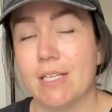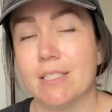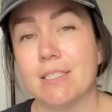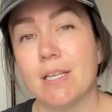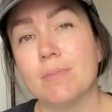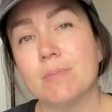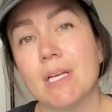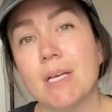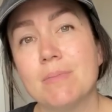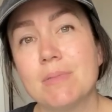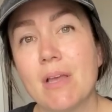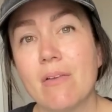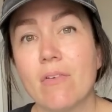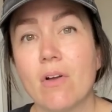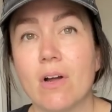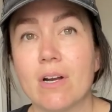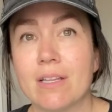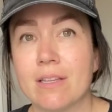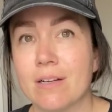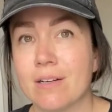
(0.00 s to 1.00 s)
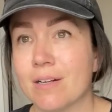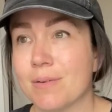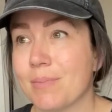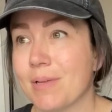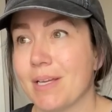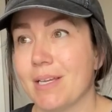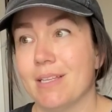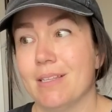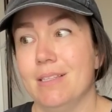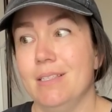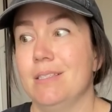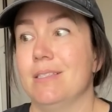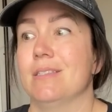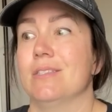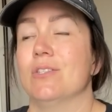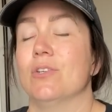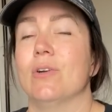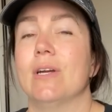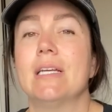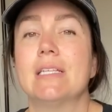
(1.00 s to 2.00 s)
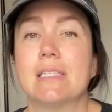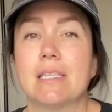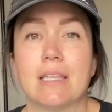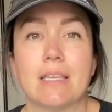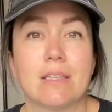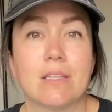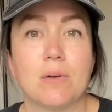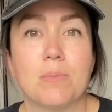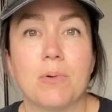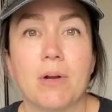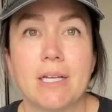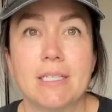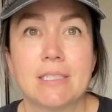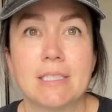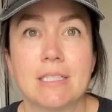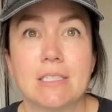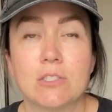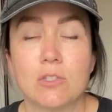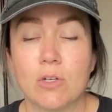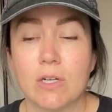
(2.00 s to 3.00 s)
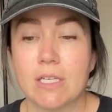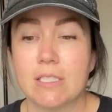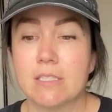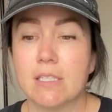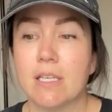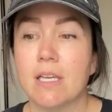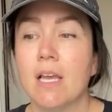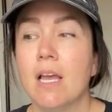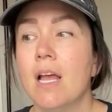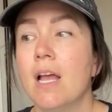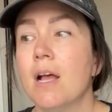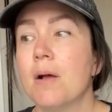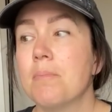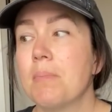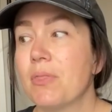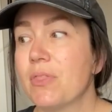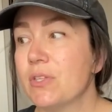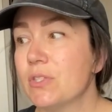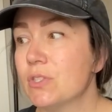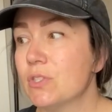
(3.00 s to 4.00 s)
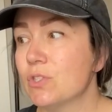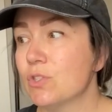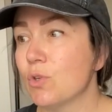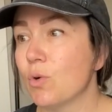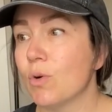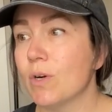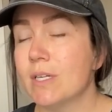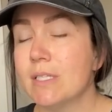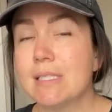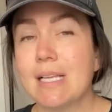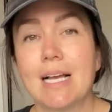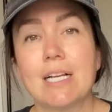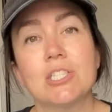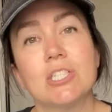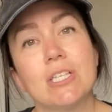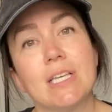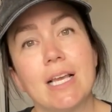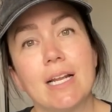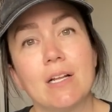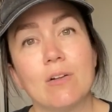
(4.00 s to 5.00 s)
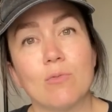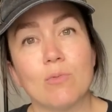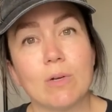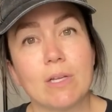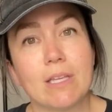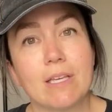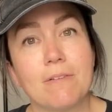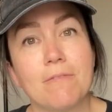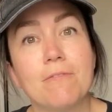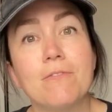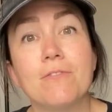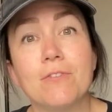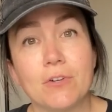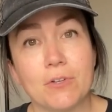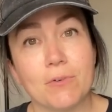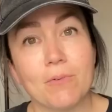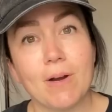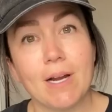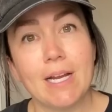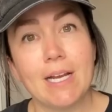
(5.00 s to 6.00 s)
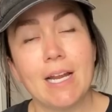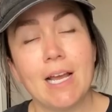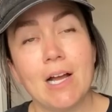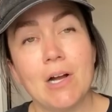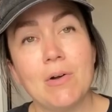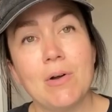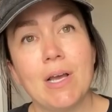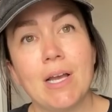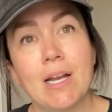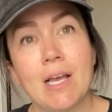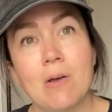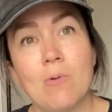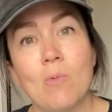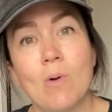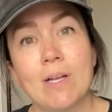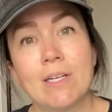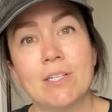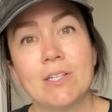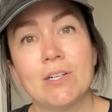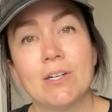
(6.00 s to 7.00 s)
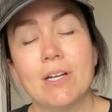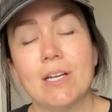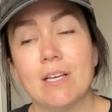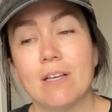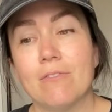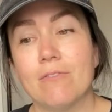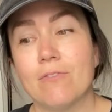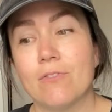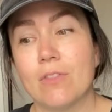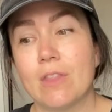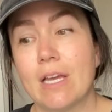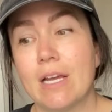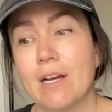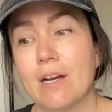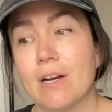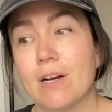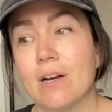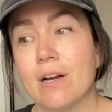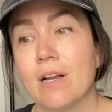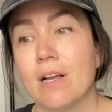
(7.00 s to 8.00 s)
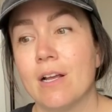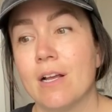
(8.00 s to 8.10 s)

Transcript: Sometimes I've gone in there and I'm like, this is crazy, like their pricing is crazy, but the store is actually getting really full right now, and I wonder if they're